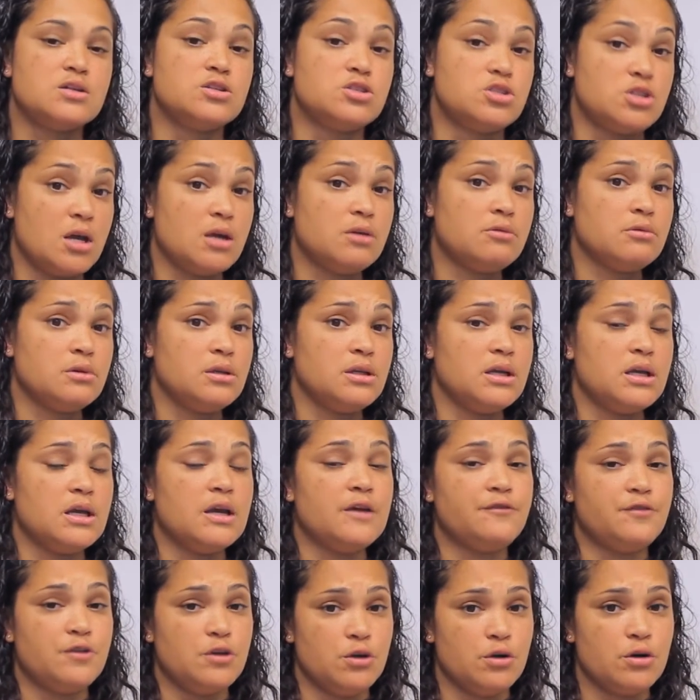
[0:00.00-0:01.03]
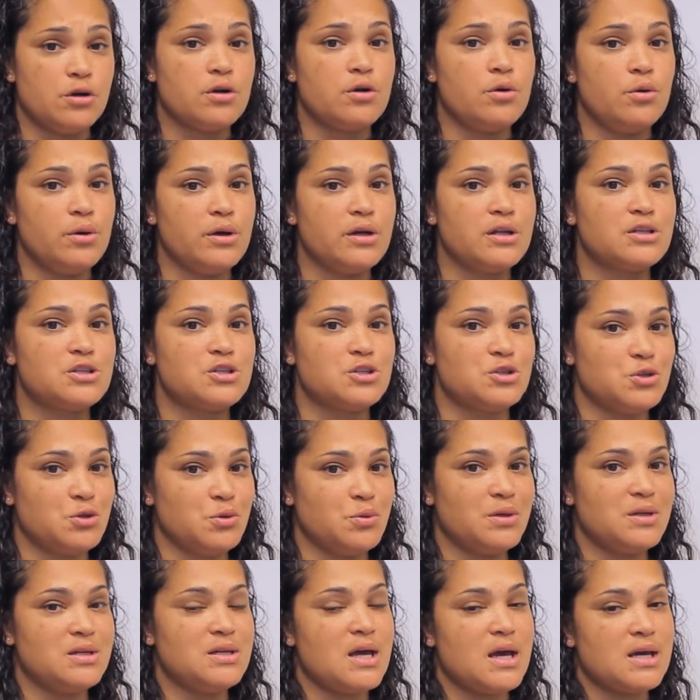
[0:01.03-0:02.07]
Generally, if you're going to
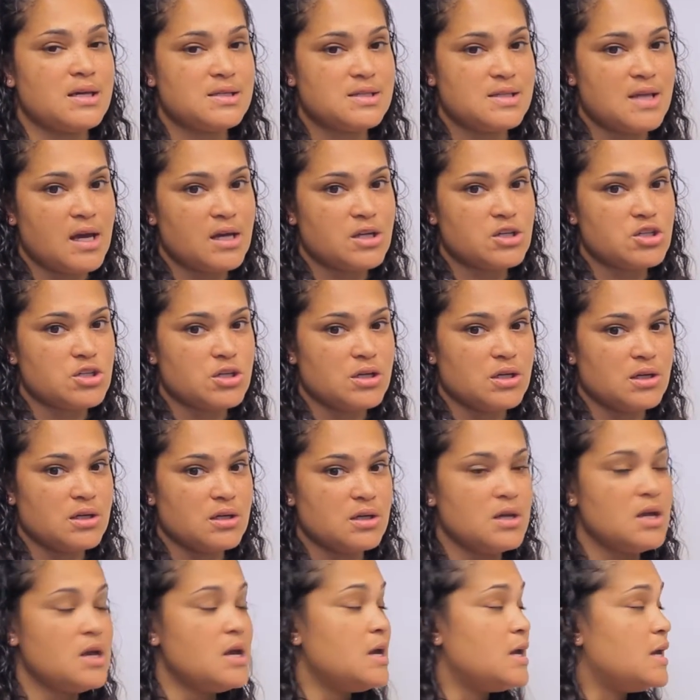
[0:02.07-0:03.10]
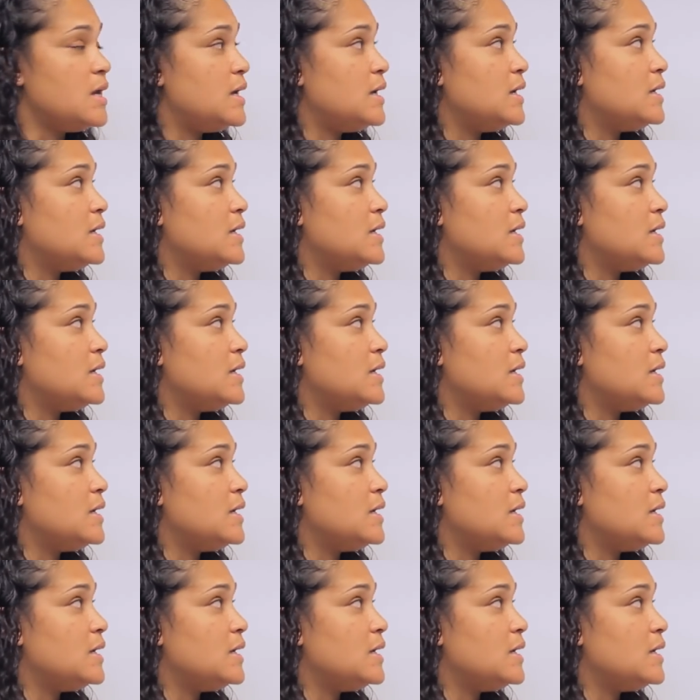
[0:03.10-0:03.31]
do a dissection